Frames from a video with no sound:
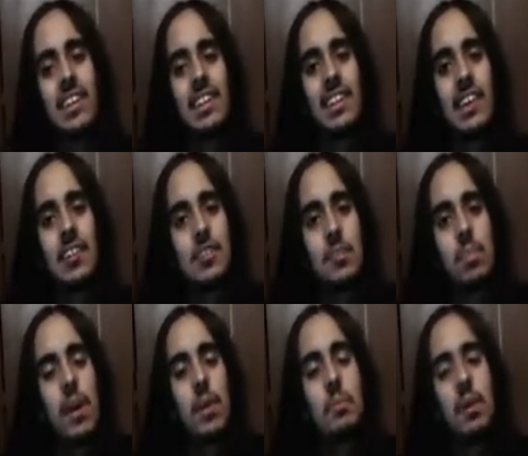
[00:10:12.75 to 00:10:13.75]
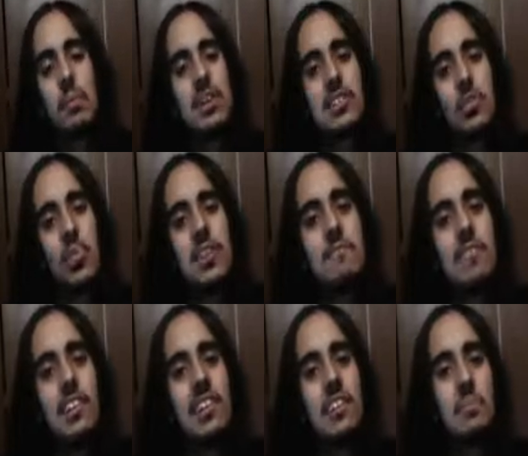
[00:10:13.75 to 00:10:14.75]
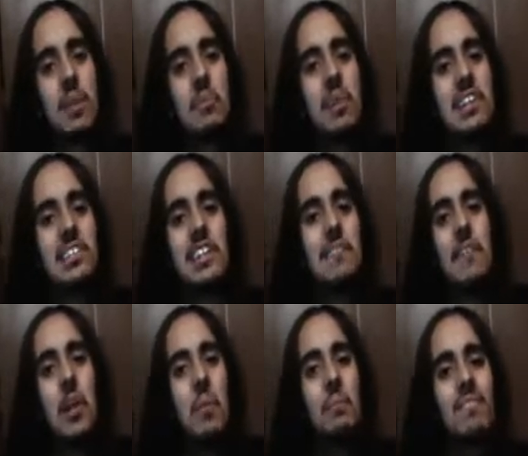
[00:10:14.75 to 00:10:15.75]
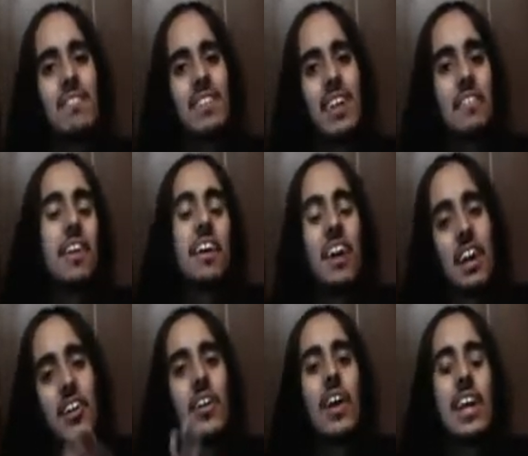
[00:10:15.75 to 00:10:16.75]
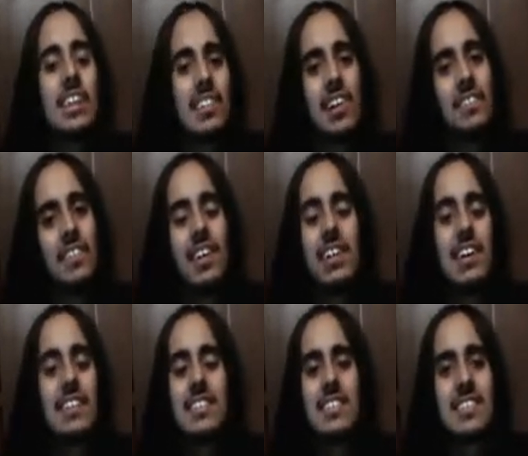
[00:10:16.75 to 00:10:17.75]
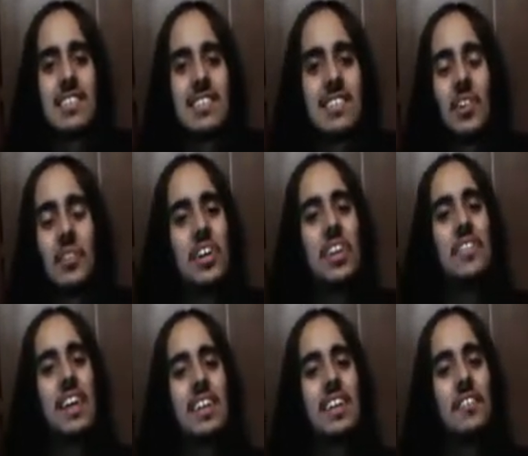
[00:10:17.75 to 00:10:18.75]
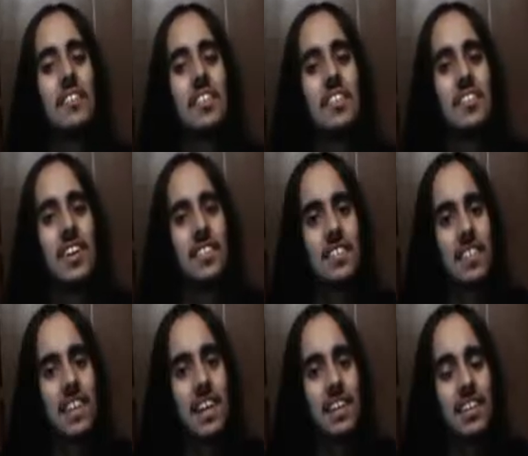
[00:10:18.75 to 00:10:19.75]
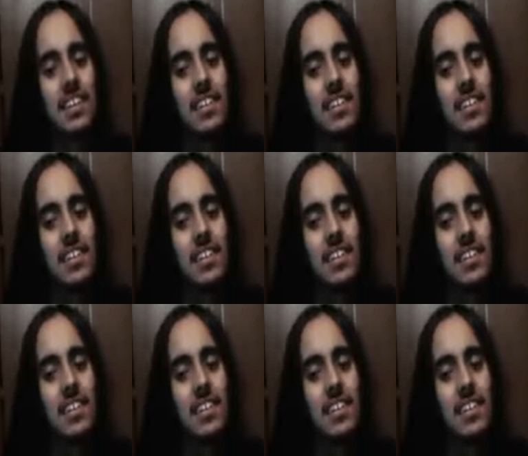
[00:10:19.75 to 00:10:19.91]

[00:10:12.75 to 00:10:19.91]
They're just pretty much the worst villains pretty much in the film. I mean, I don't hate them, but it's just so dumb that they would do such a thing.